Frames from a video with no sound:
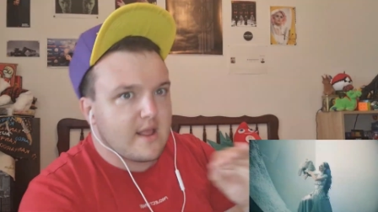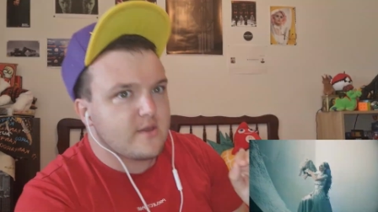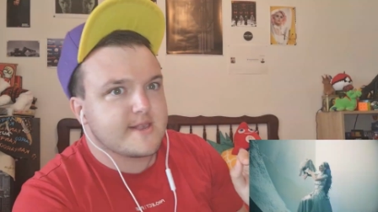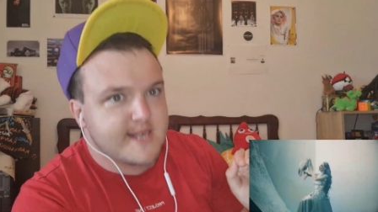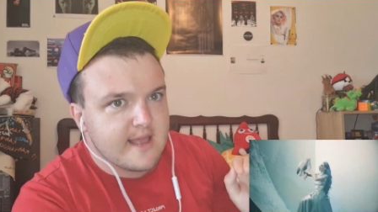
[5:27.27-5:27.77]

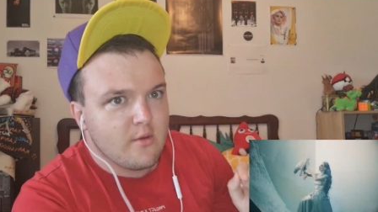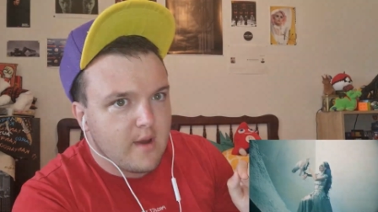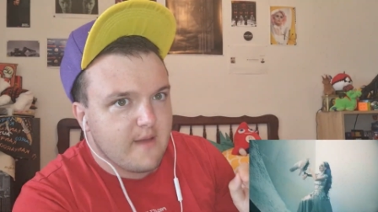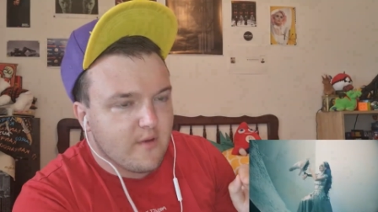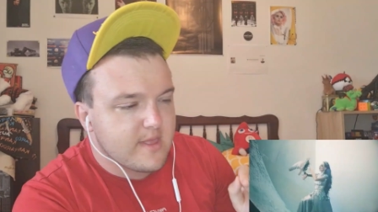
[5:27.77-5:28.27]
the
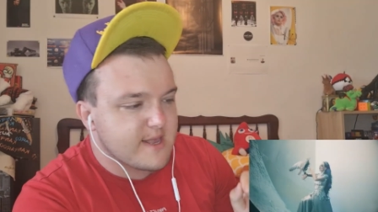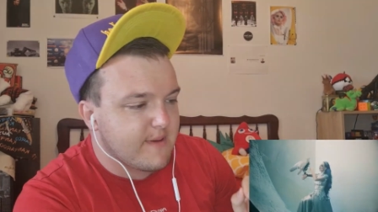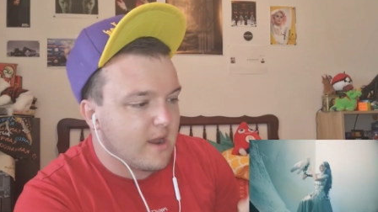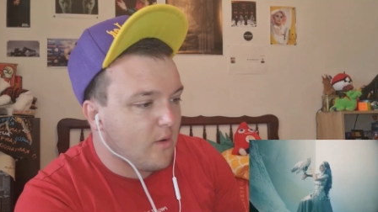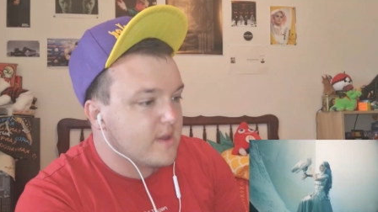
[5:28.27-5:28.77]
scenery for this
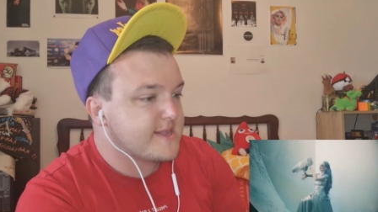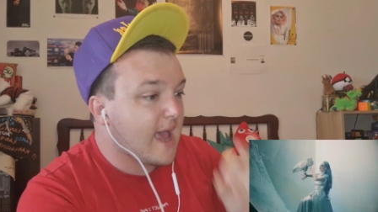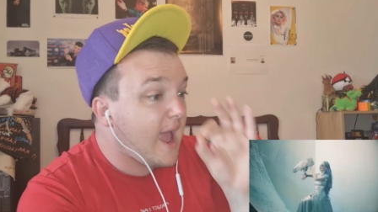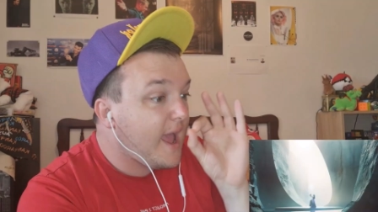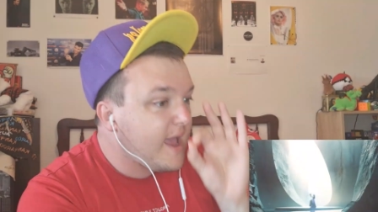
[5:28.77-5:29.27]
video is
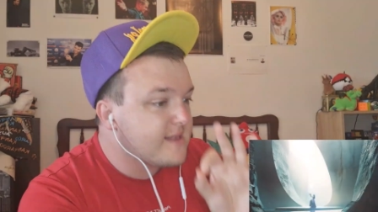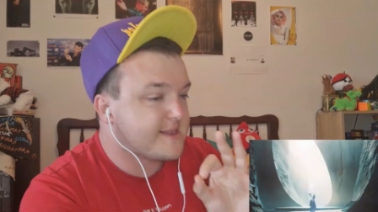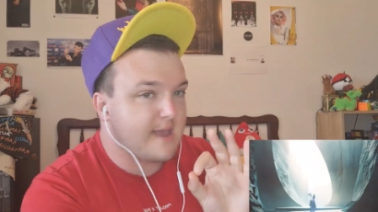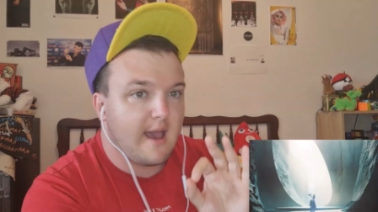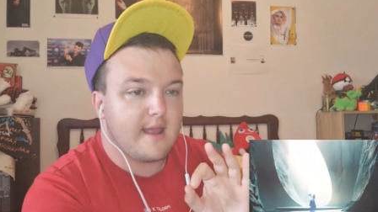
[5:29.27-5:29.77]

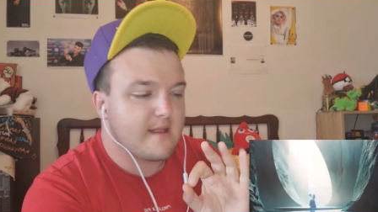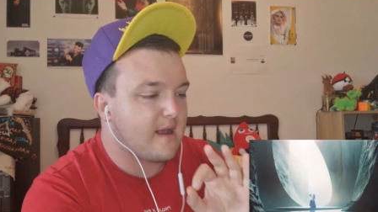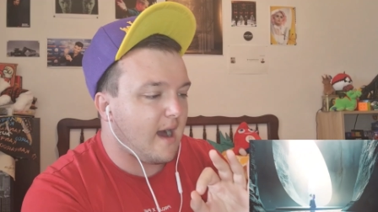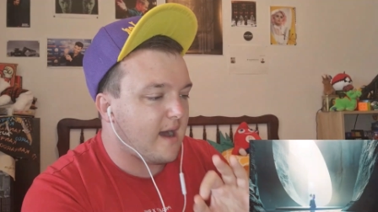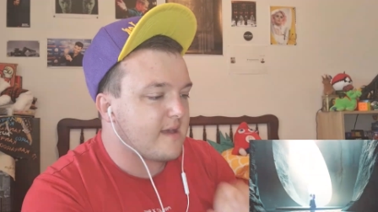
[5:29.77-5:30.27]
insane,
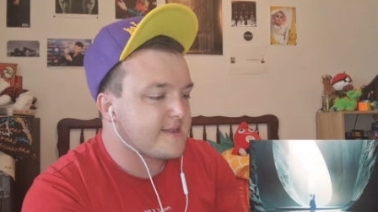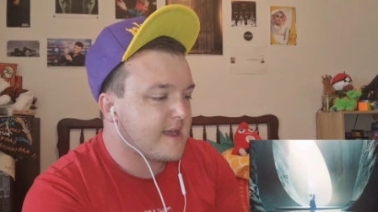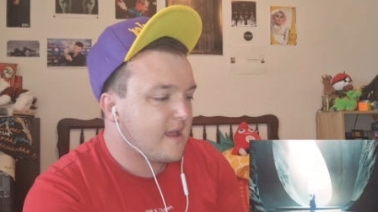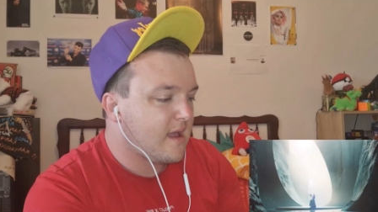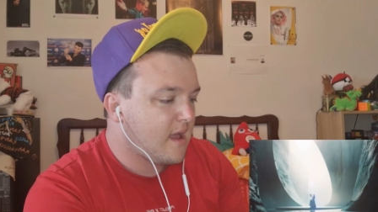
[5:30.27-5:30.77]
guys.
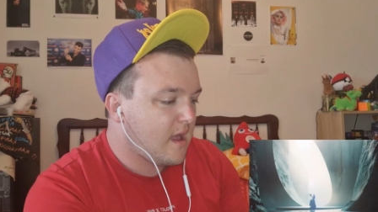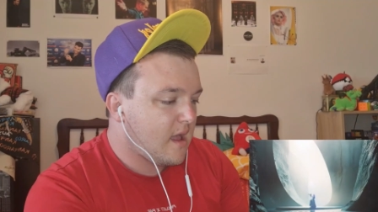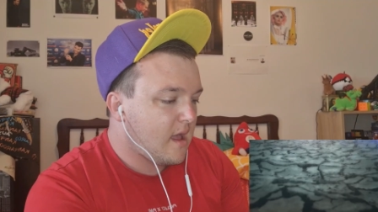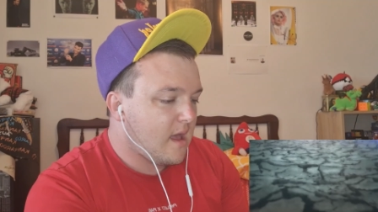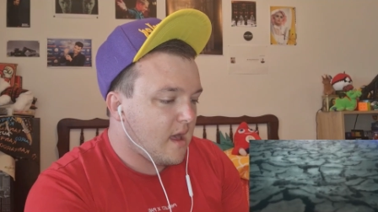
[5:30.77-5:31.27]

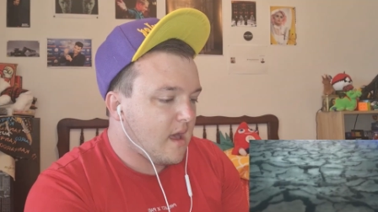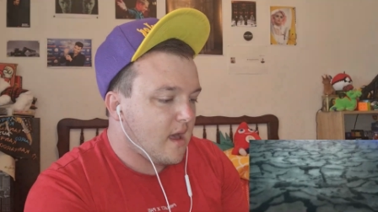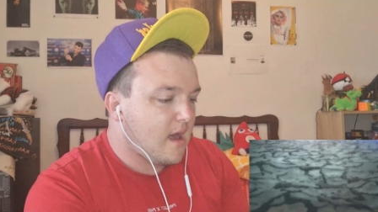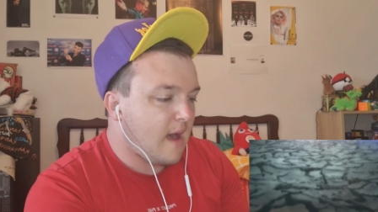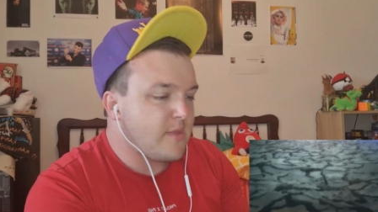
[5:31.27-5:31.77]

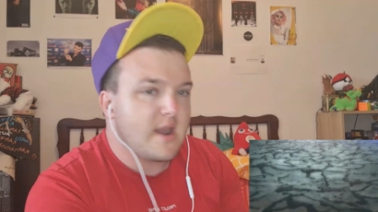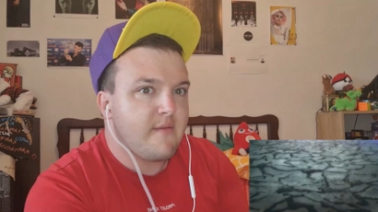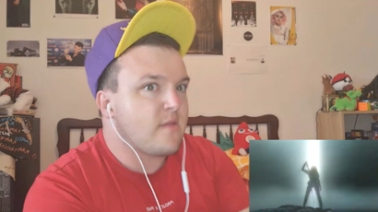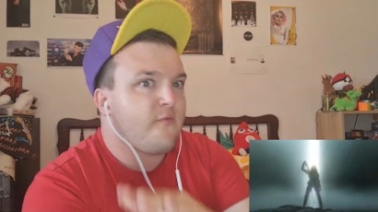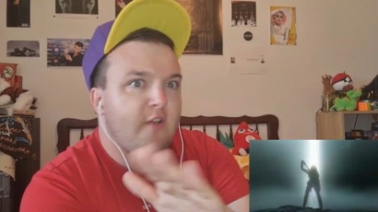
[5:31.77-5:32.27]
I'm not
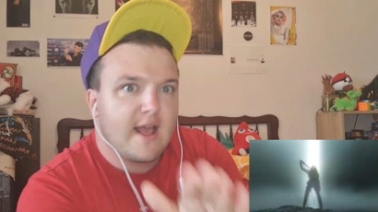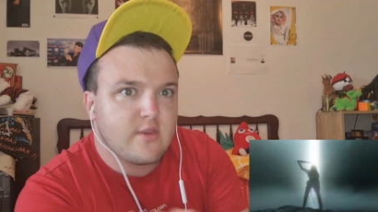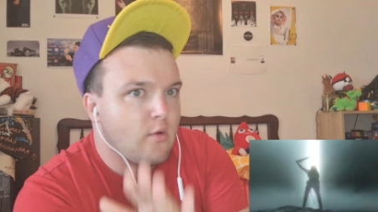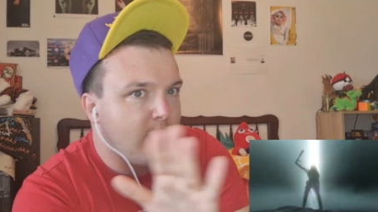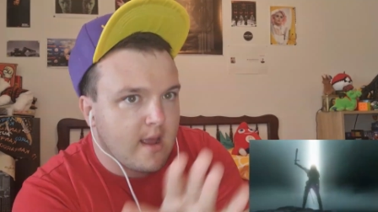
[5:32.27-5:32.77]
even
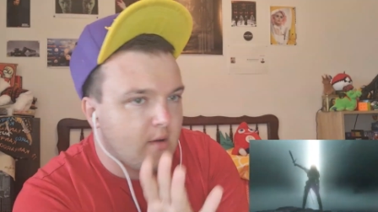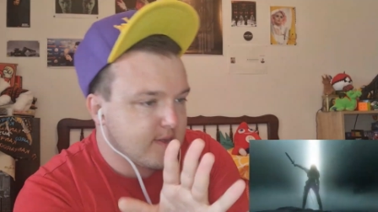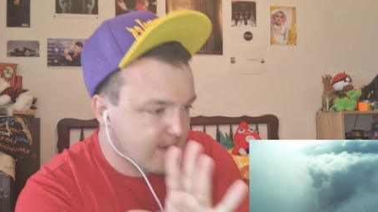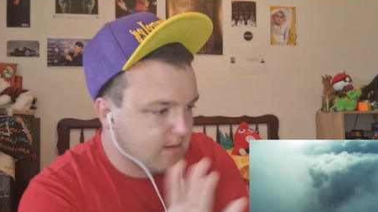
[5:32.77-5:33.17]
flattering or...